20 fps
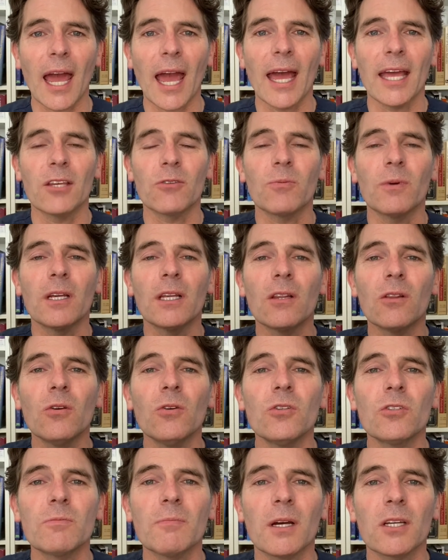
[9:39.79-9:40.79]
as we
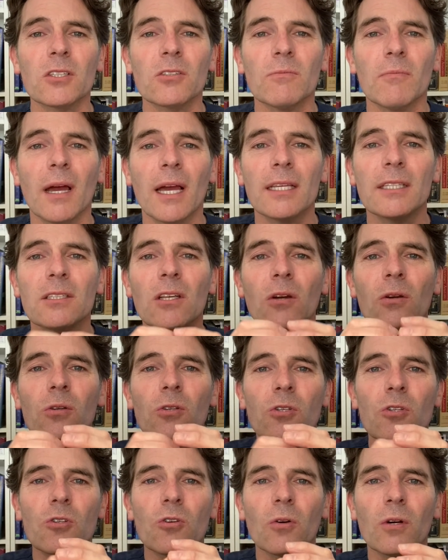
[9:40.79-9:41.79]
lose muscle mass,
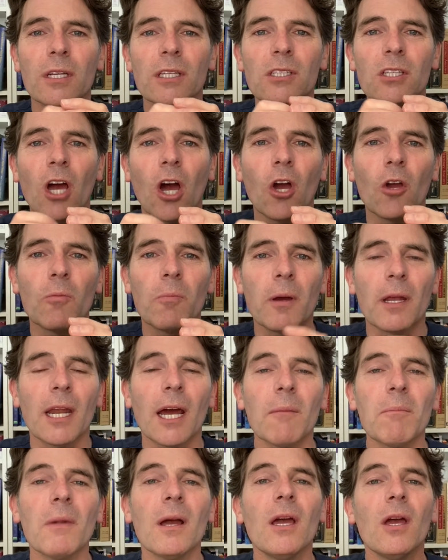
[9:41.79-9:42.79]
those joints open
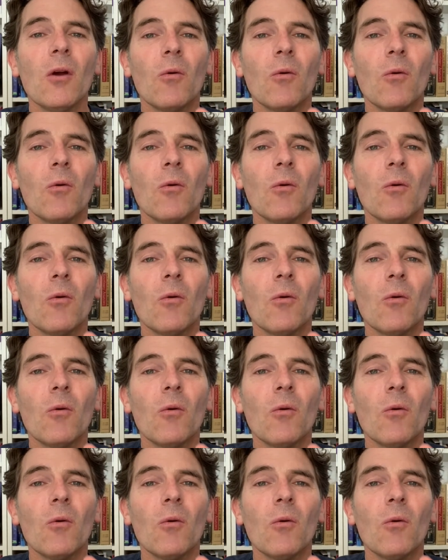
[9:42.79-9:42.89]
up,